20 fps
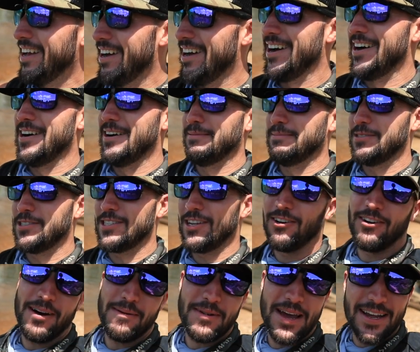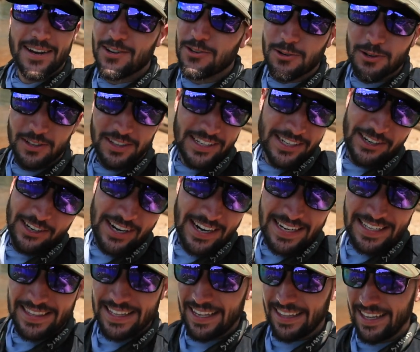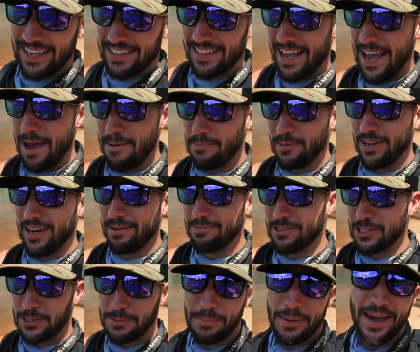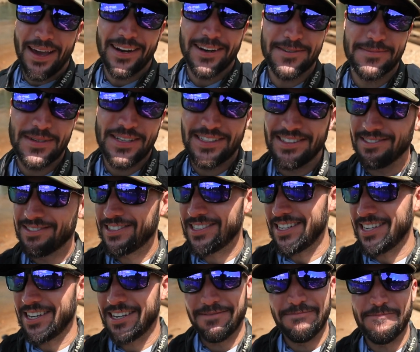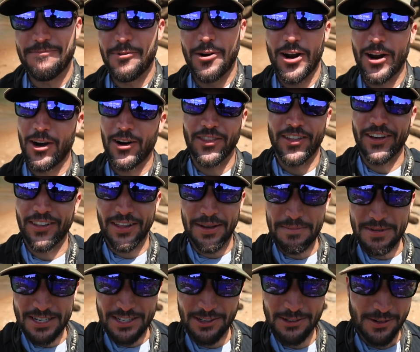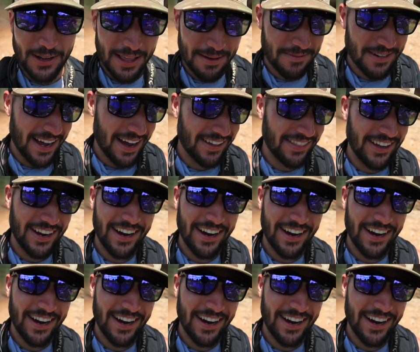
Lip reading: So I'm not noodling or anything like that, but I'm just petting them and seeing what all they'll let me do while I'm down